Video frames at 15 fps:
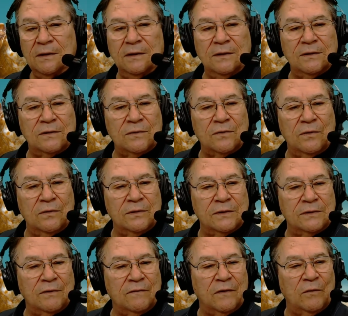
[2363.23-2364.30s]
scroll
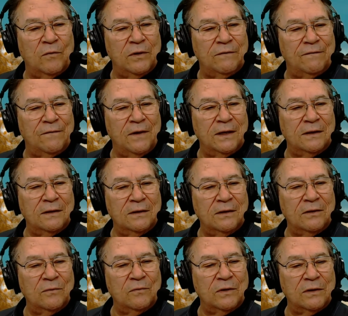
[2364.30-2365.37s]
this over. I want to find
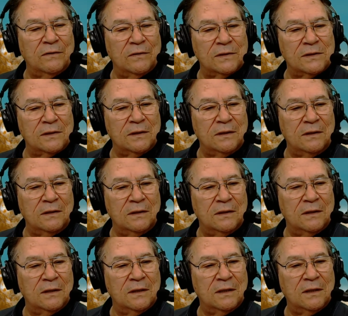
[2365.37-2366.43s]
another one of those little.
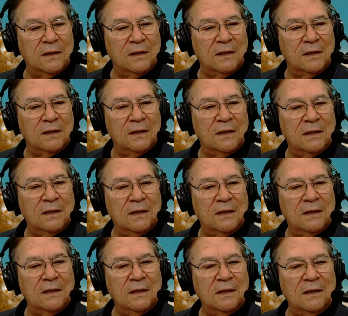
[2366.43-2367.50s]

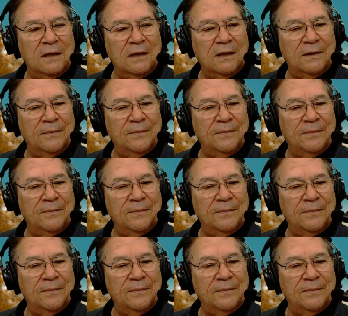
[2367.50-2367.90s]
Uh,